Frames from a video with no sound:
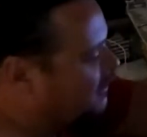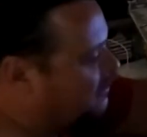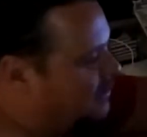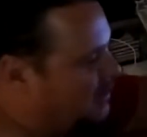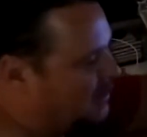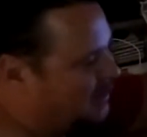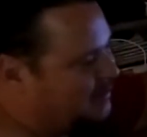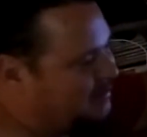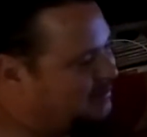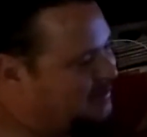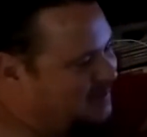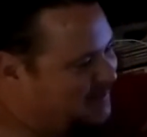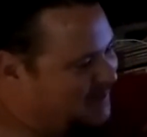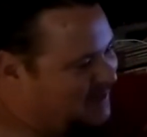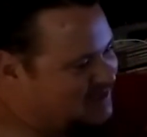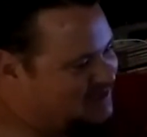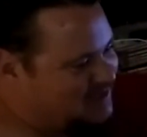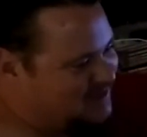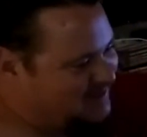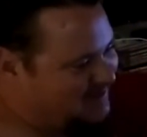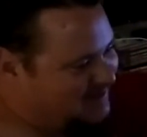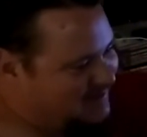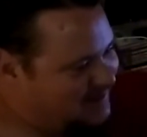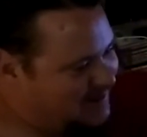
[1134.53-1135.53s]
Welcome to my
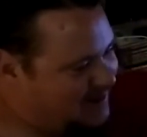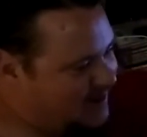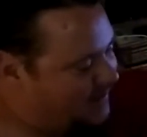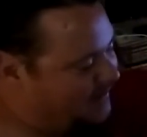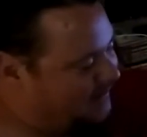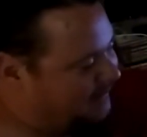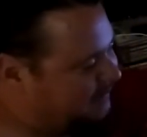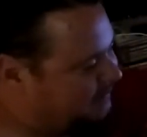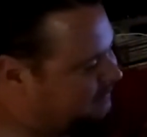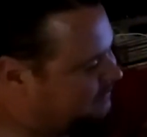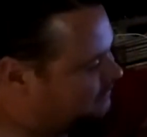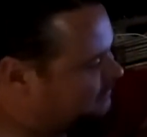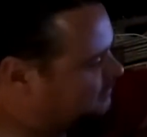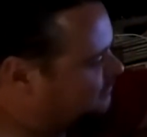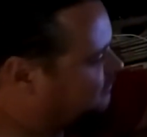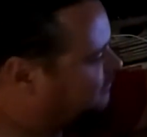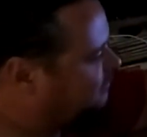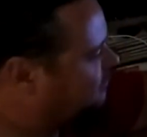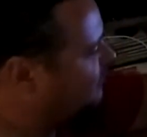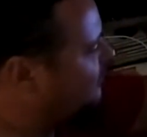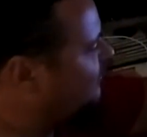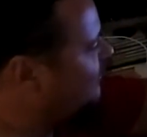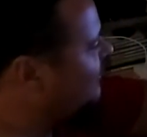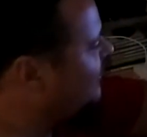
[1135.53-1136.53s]
studio.
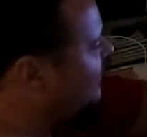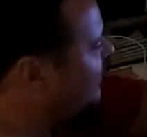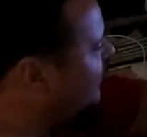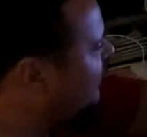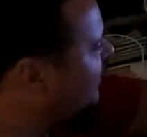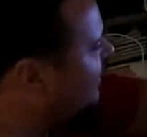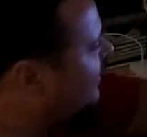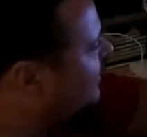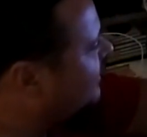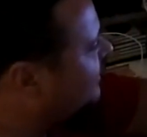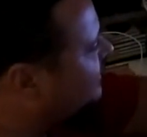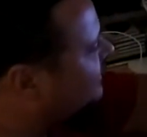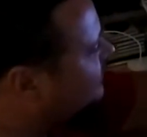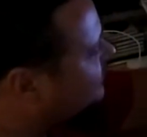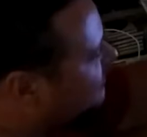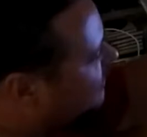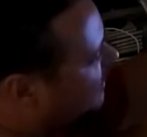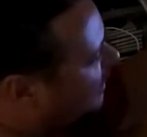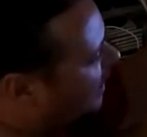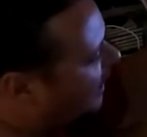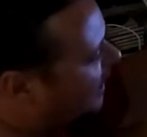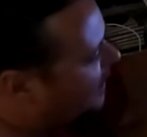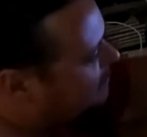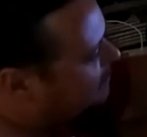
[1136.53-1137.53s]

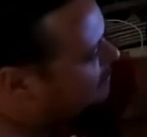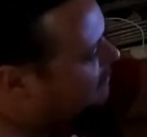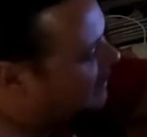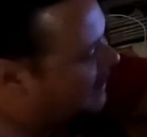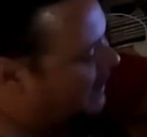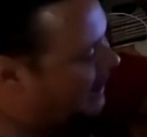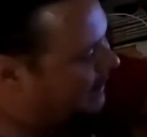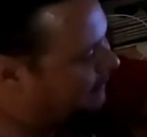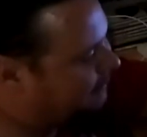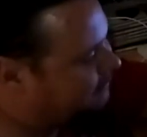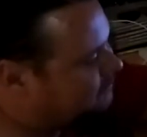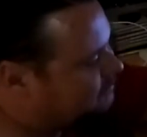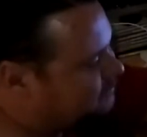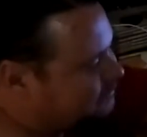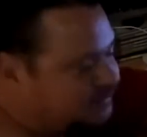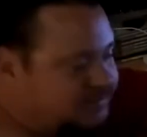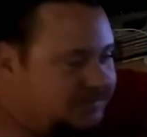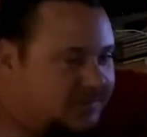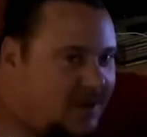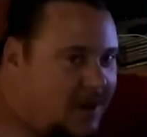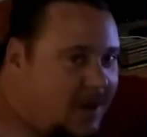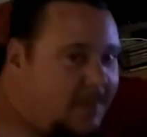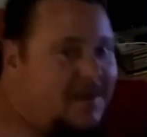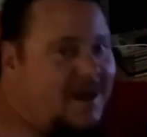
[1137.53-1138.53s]
I'm
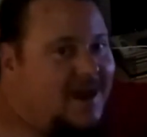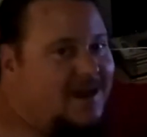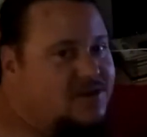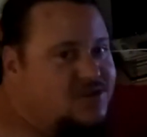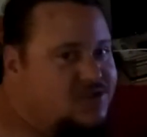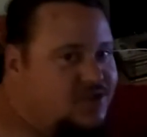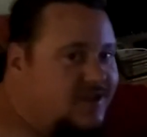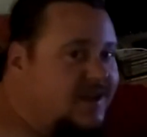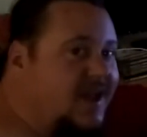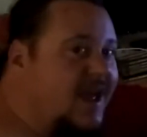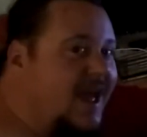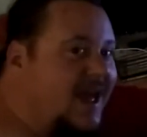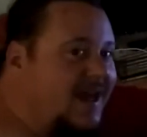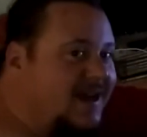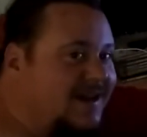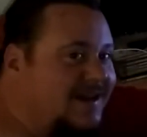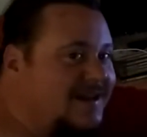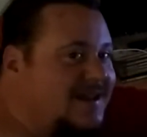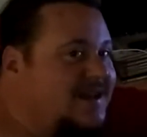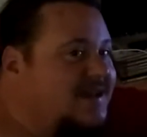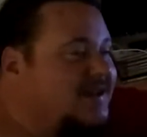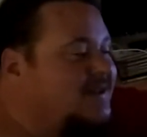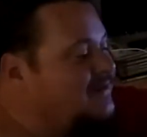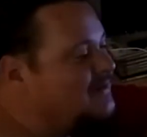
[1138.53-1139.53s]
actually
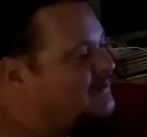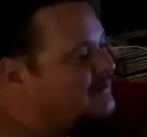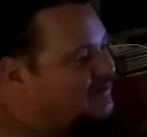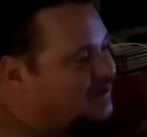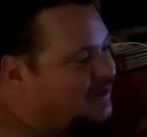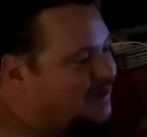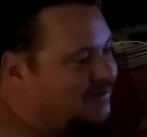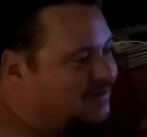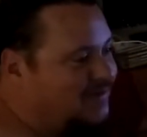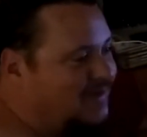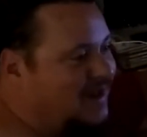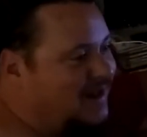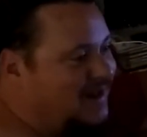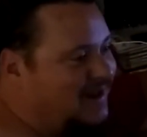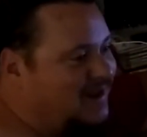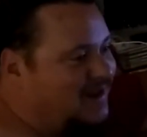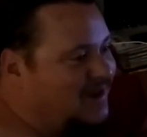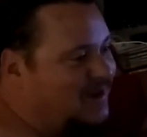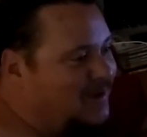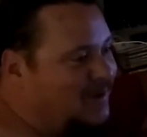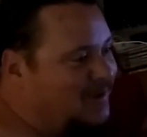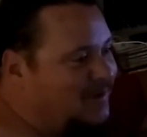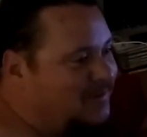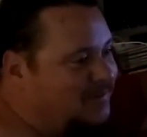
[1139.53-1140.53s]
editing the
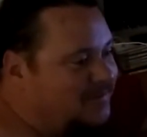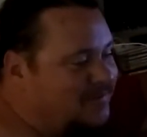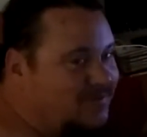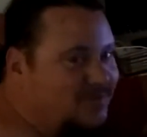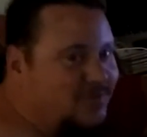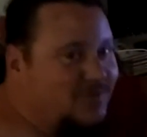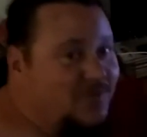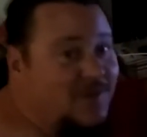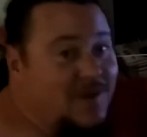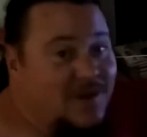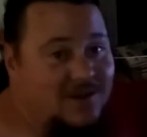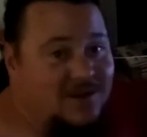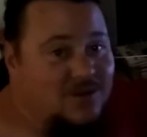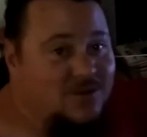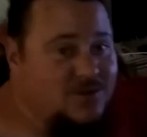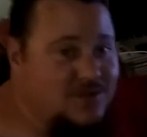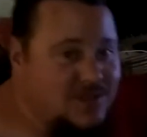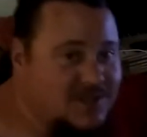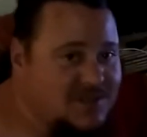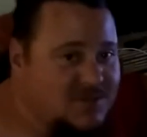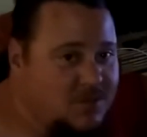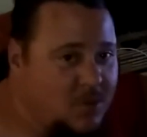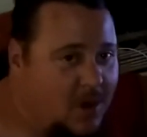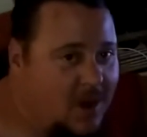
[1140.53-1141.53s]
video that you
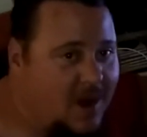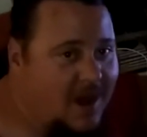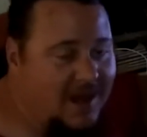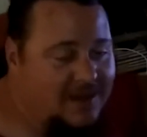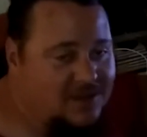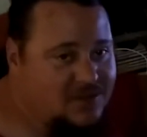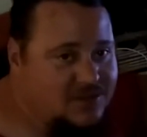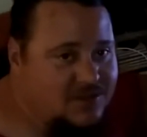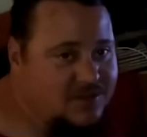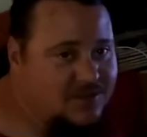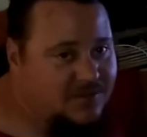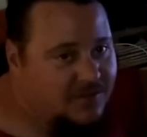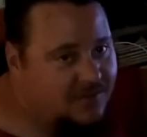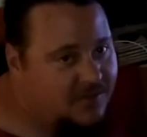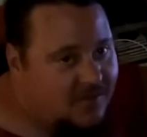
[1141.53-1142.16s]
just watched.